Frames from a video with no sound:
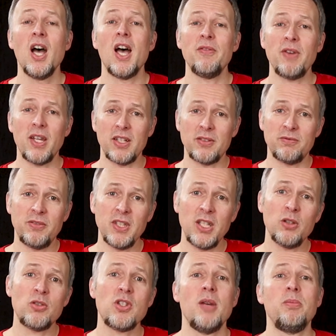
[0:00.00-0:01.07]
I've added
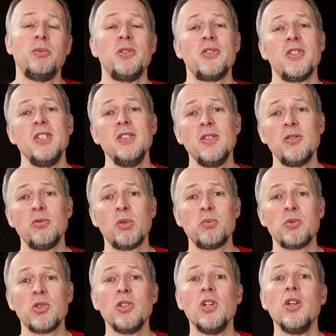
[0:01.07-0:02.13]
video chapters in the
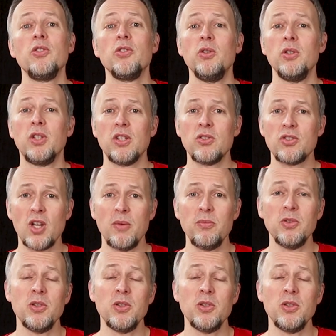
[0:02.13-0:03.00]
description so you can jump